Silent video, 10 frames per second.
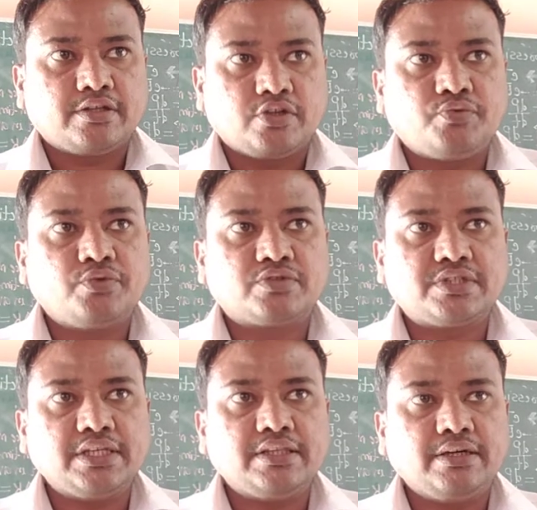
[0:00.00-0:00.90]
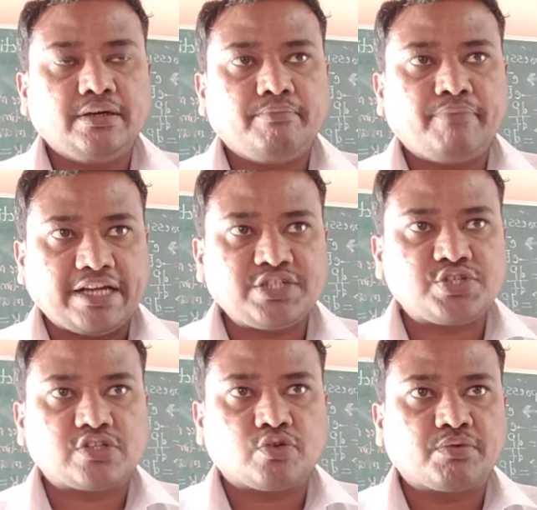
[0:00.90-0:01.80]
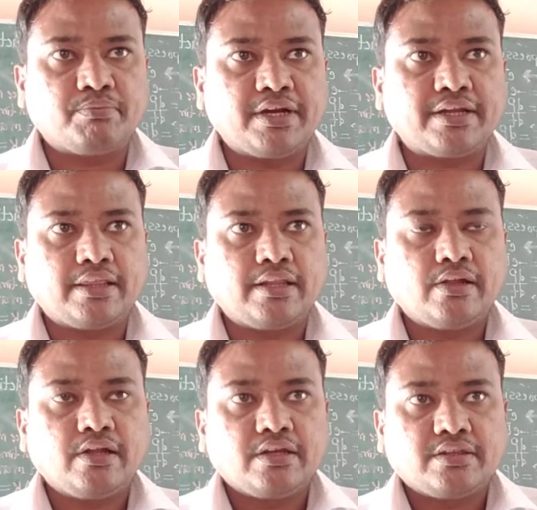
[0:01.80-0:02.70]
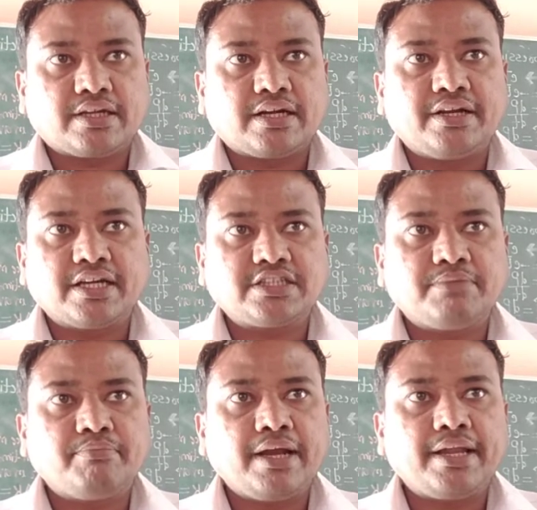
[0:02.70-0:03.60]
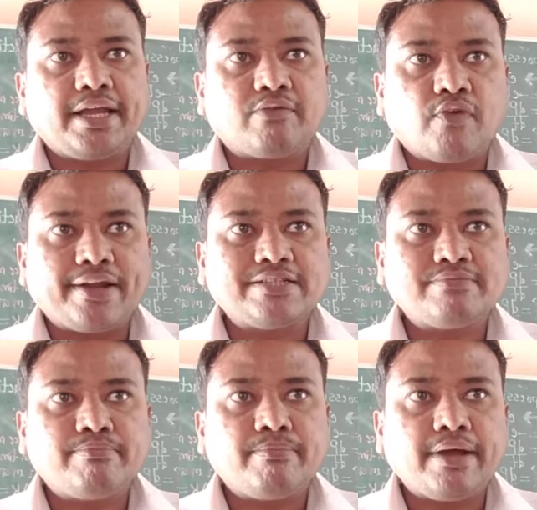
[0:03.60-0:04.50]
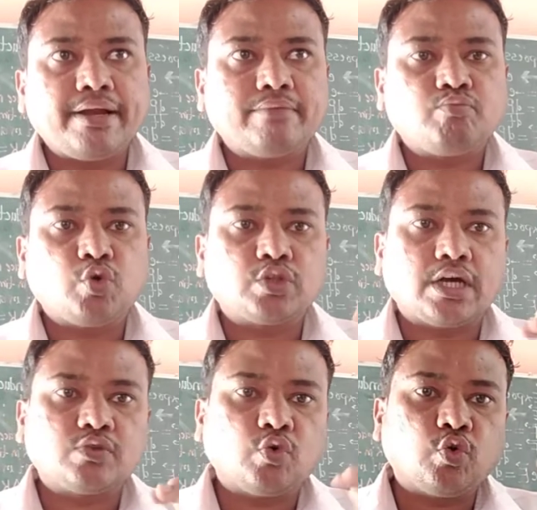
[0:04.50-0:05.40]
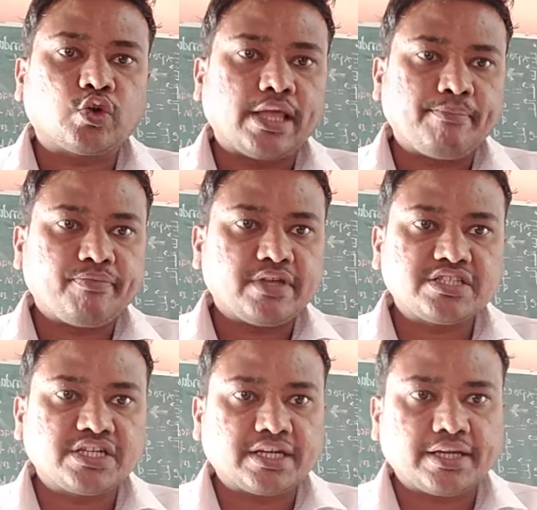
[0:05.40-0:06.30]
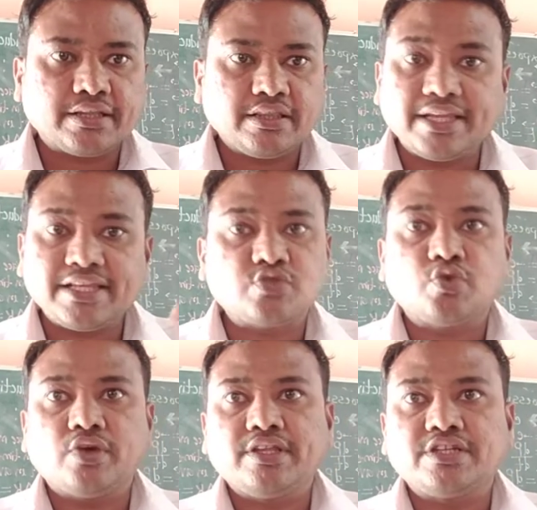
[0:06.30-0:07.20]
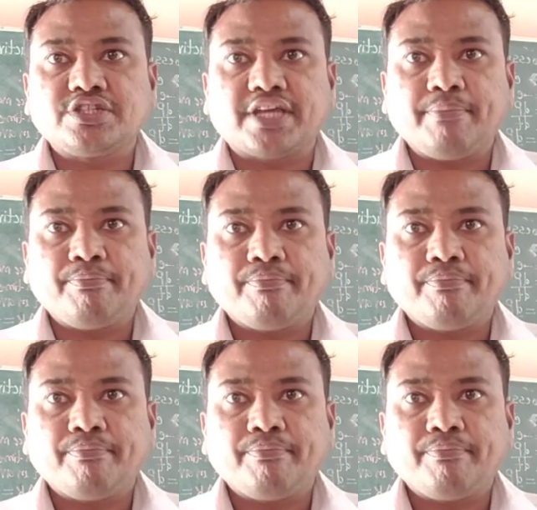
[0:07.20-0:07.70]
if you see the band structure of the metal, the conduction band and valence band both are the overlap. Is that correct? There is no energy gap.